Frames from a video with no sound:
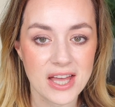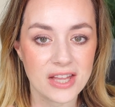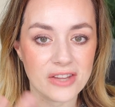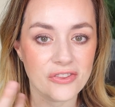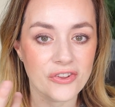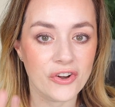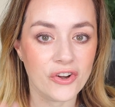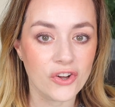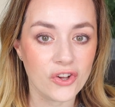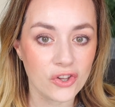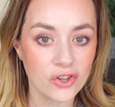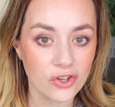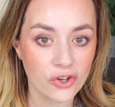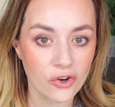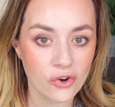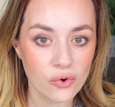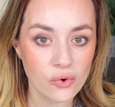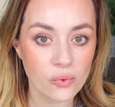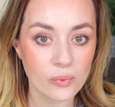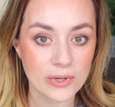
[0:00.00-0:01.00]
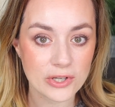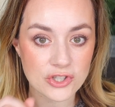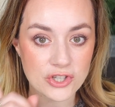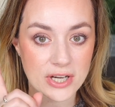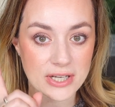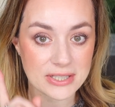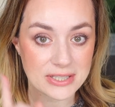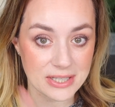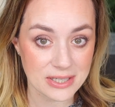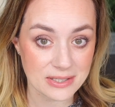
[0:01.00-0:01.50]
the glow, which I
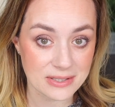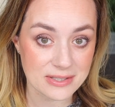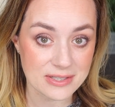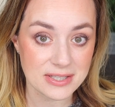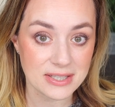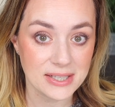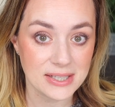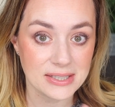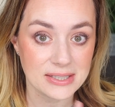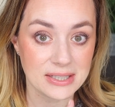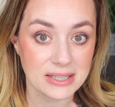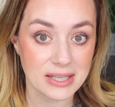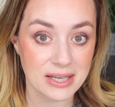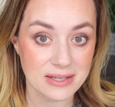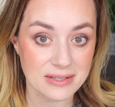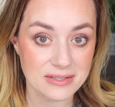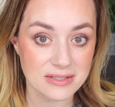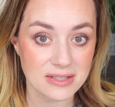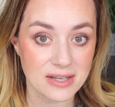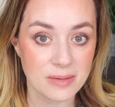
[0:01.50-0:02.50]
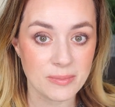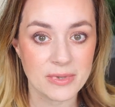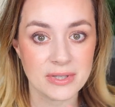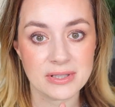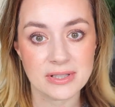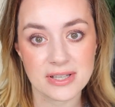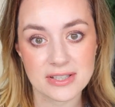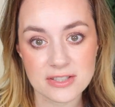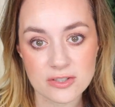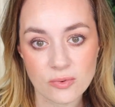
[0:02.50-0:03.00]
didn't see it last time, and
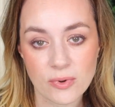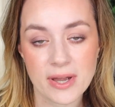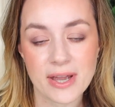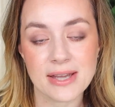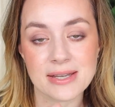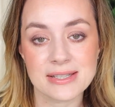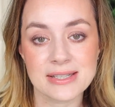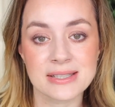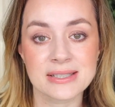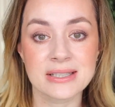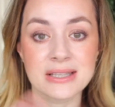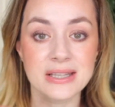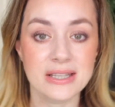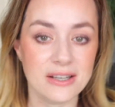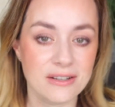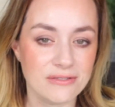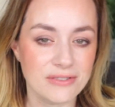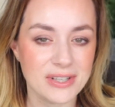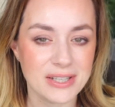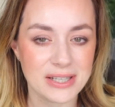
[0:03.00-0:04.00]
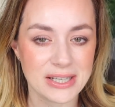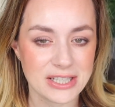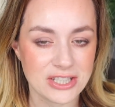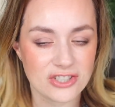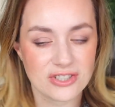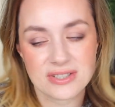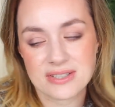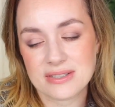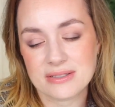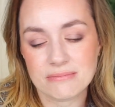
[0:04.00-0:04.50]
that's why I didn't love it. I
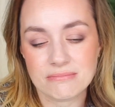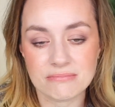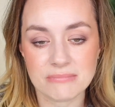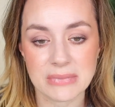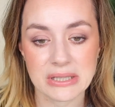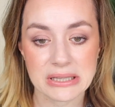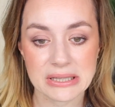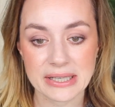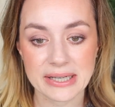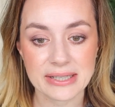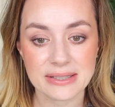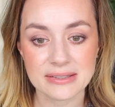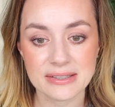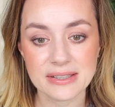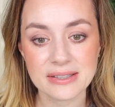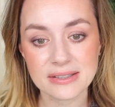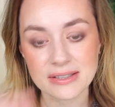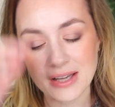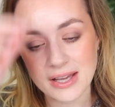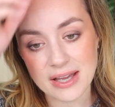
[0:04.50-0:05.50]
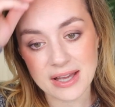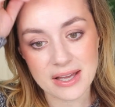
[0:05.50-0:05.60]
just liked it.